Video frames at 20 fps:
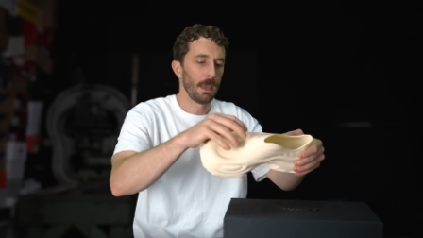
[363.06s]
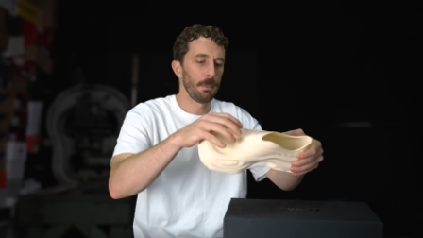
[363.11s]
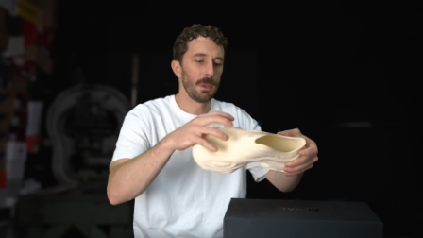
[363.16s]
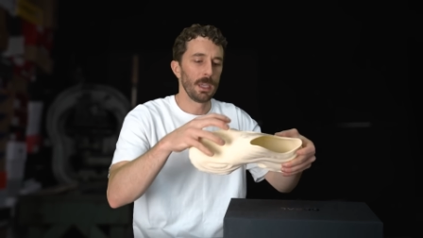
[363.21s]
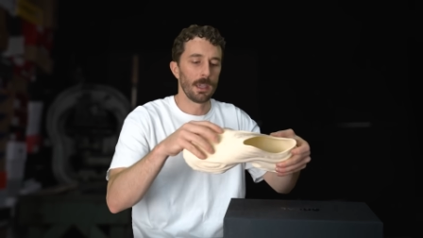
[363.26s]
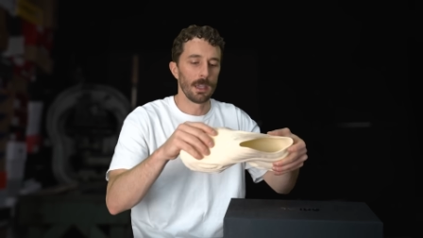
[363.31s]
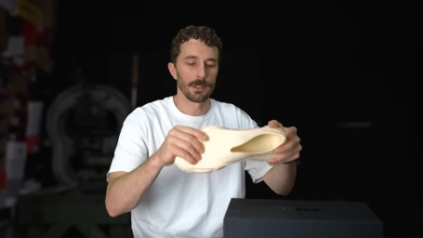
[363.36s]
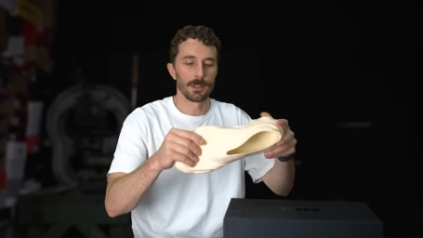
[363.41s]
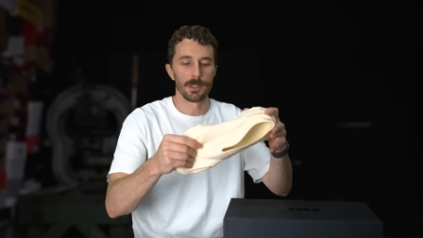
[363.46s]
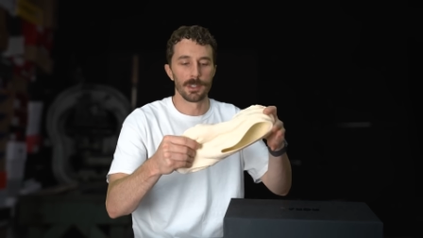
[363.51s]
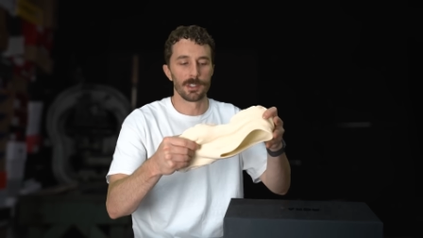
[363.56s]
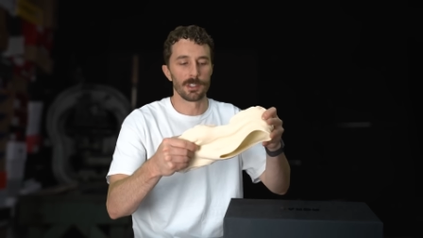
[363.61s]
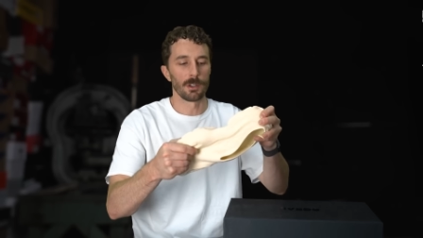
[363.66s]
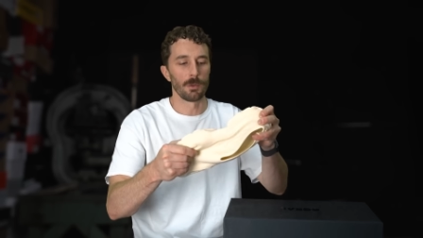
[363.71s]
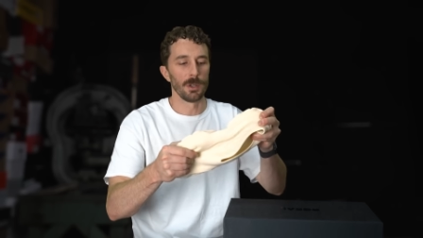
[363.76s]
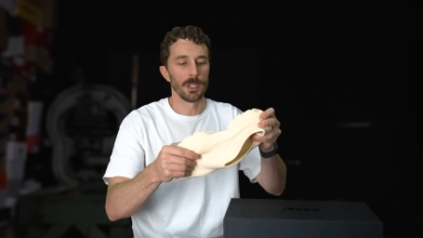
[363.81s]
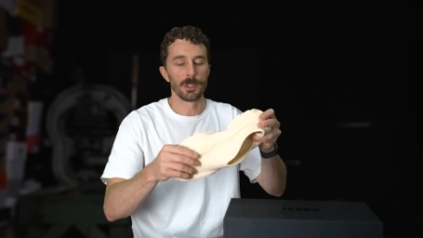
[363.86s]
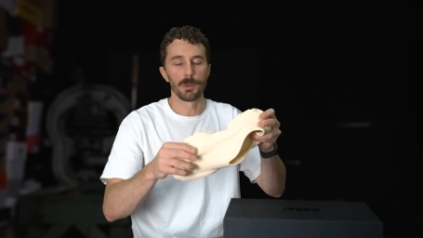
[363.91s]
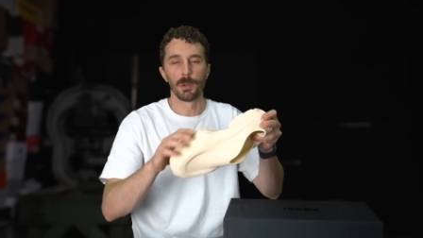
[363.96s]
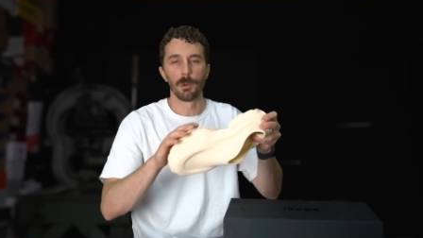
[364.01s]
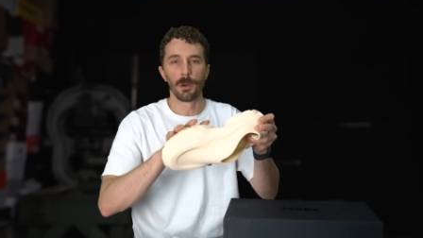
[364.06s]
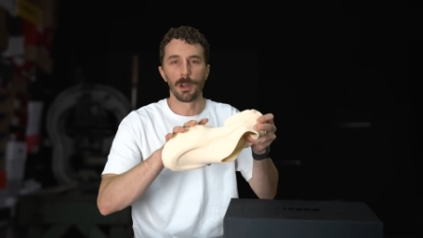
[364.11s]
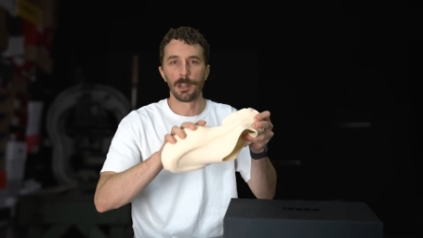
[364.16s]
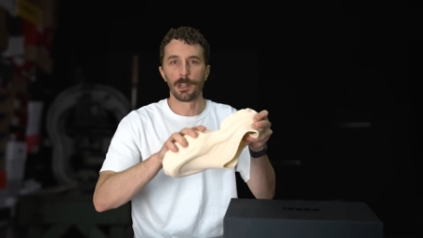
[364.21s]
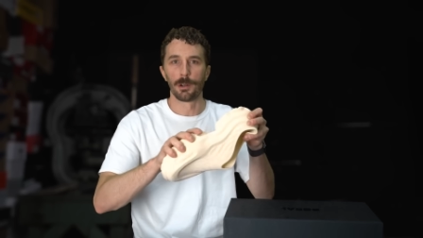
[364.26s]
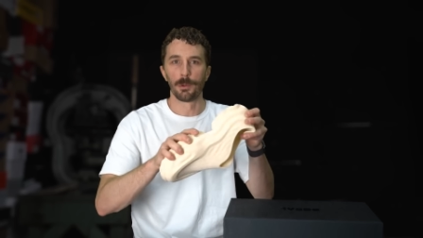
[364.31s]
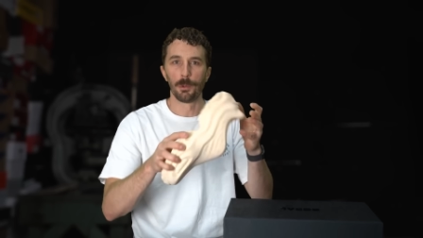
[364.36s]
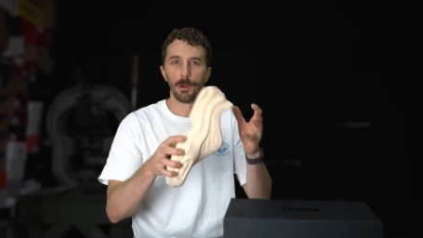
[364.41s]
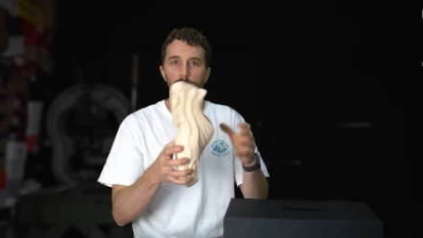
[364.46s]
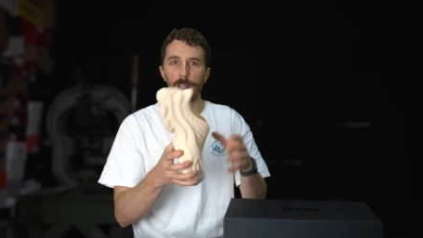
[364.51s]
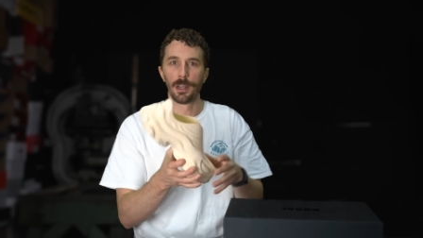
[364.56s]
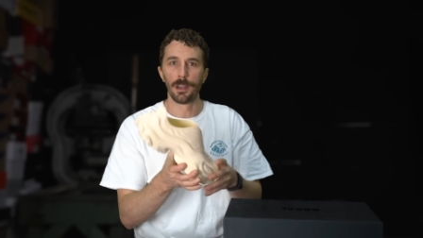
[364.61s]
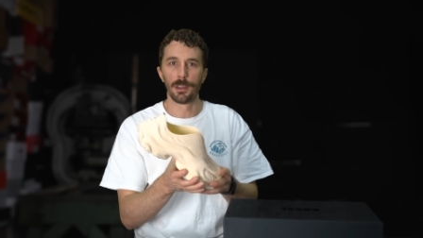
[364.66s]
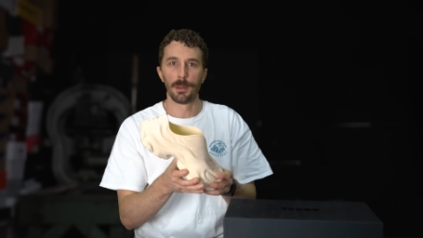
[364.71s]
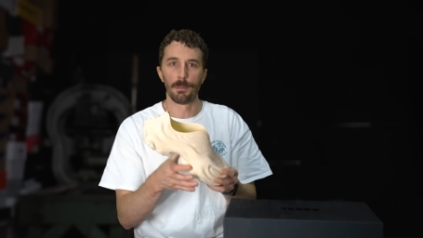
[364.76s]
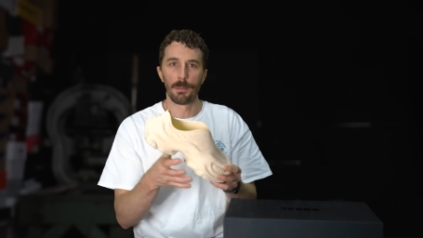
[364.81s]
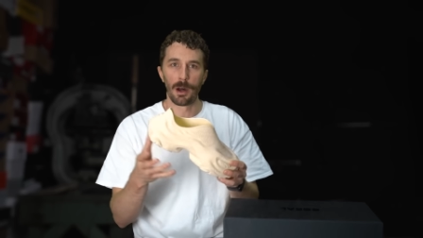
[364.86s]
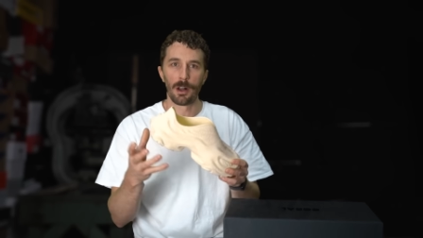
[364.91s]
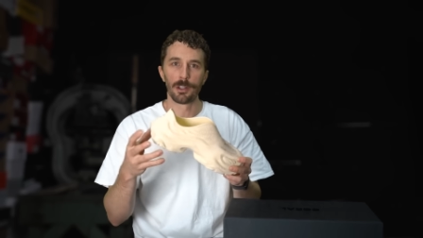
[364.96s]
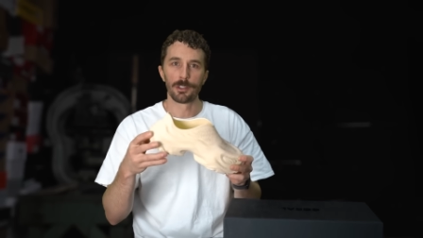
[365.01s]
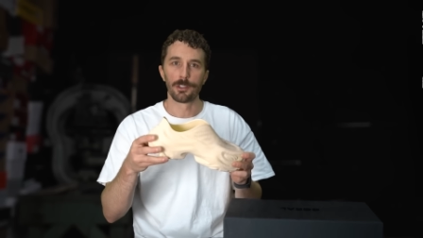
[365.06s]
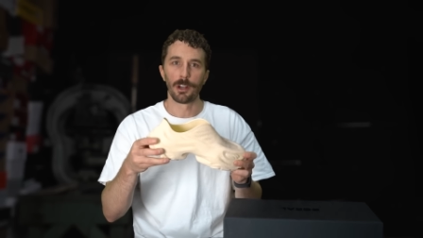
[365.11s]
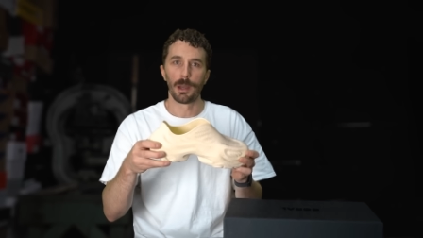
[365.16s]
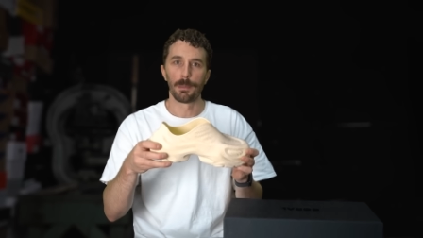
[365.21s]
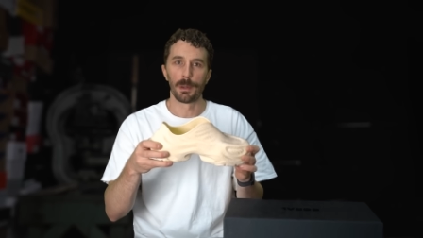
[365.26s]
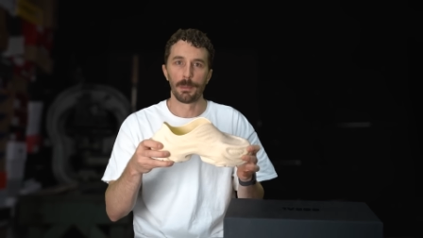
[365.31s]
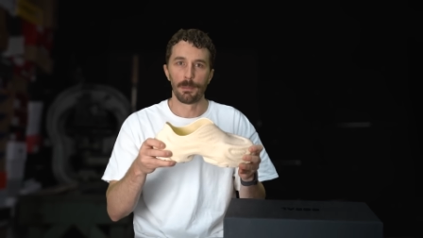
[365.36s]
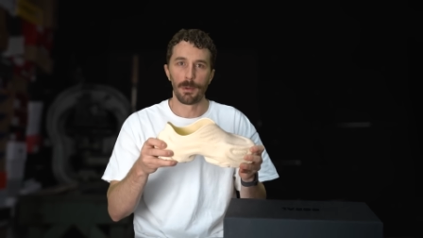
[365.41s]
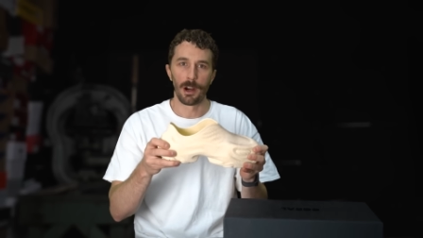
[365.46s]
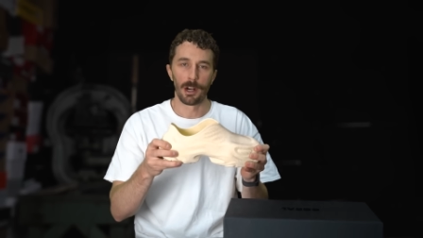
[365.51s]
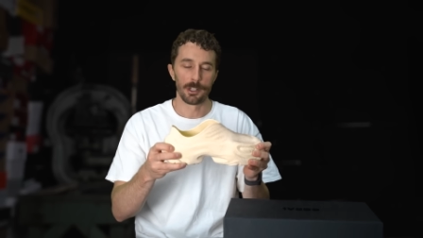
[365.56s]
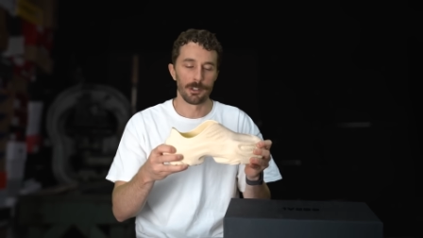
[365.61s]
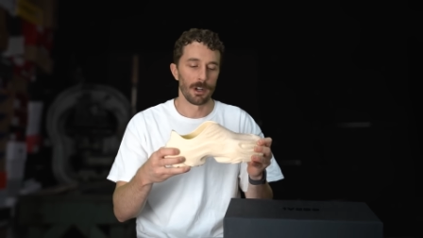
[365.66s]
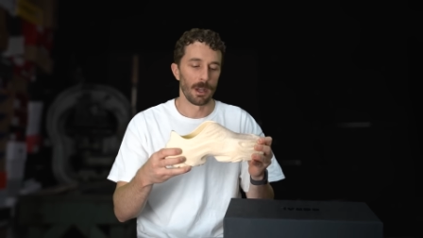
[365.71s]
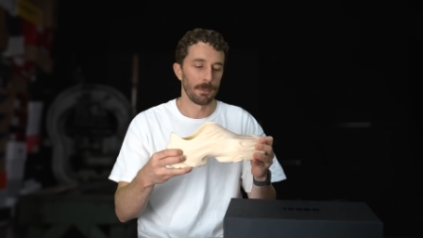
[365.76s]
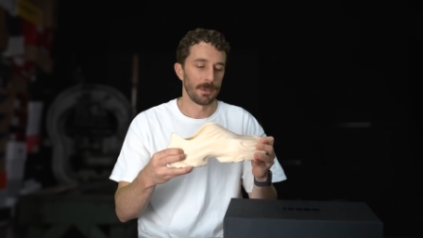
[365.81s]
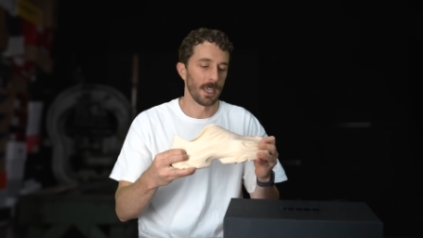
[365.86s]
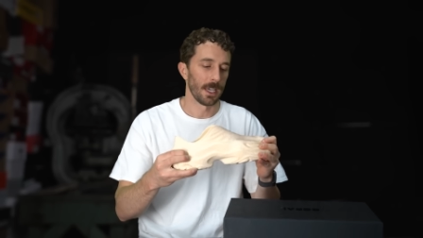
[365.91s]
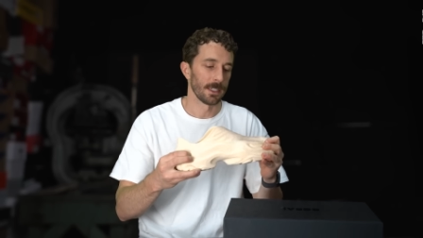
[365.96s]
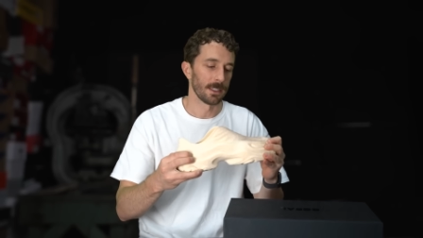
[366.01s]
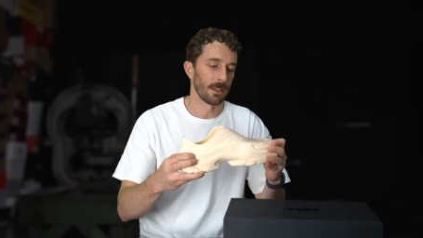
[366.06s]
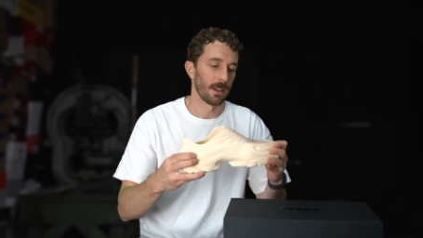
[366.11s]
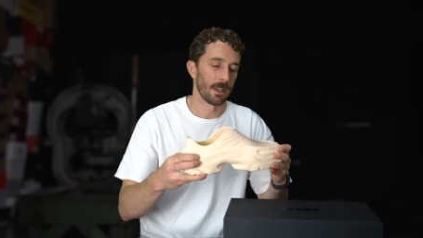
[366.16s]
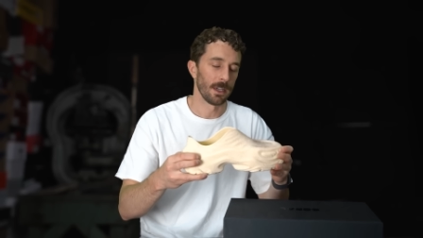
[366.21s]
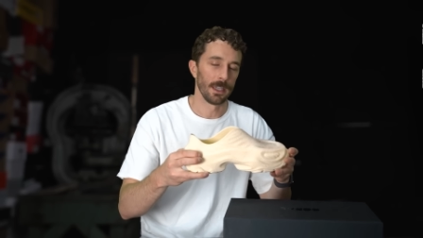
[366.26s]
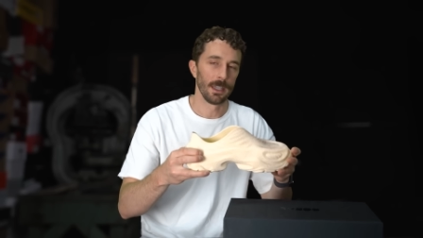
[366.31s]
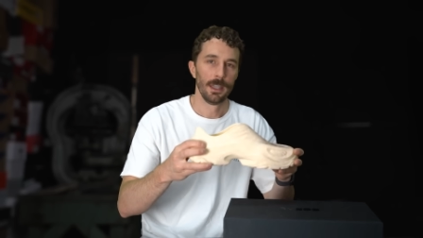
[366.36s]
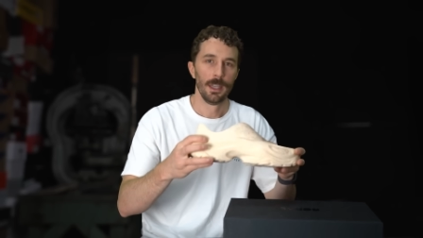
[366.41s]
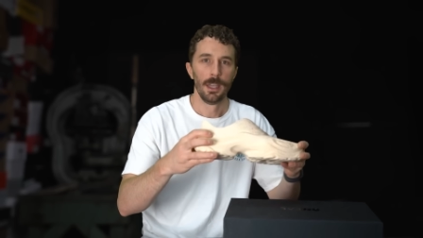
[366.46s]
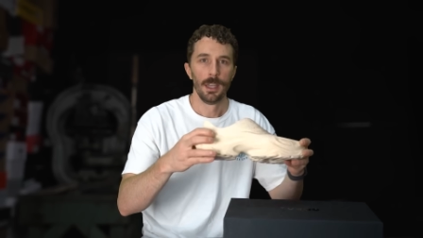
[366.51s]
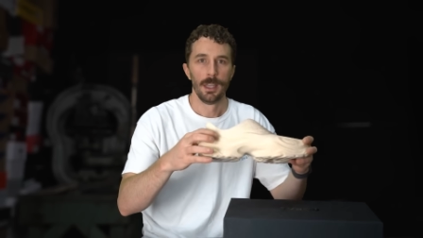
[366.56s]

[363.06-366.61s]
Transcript: And because of the squish, we wanted to run the ball drop and bar drop test on it.